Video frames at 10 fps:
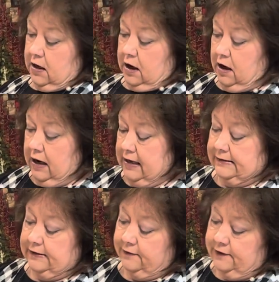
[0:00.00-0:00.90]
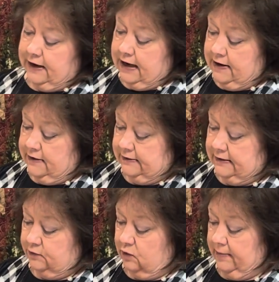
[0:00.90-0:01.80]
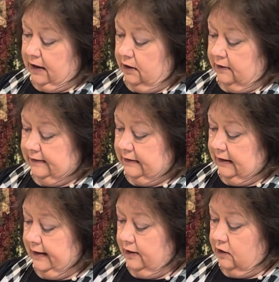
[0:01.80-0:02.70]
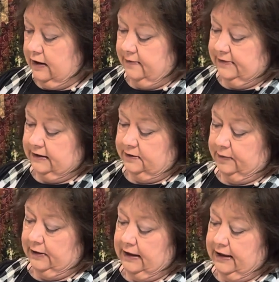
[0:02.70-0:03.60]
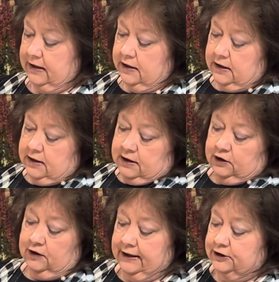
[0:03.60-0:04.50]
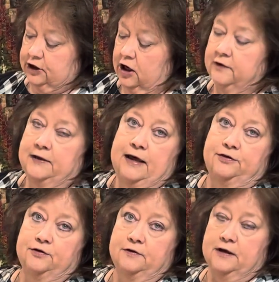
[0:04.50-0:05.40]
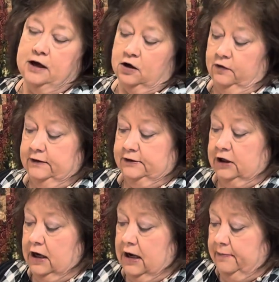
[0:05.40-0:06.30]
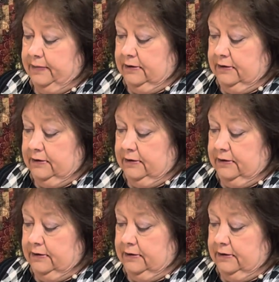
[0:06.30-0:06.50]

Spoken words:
Alright, so then this is where my little stiletto comes into play. You got to turn that through the hole, the top.